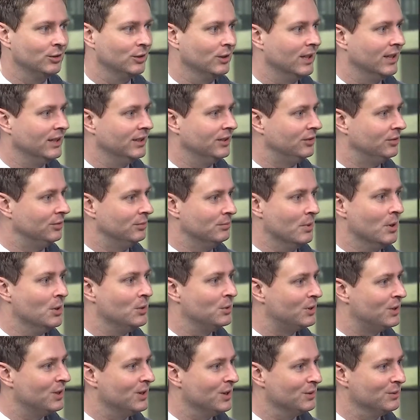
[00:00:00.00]
there's a lot of
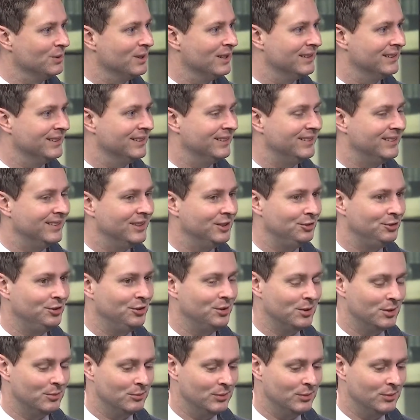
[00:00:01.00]
smoke around this issue,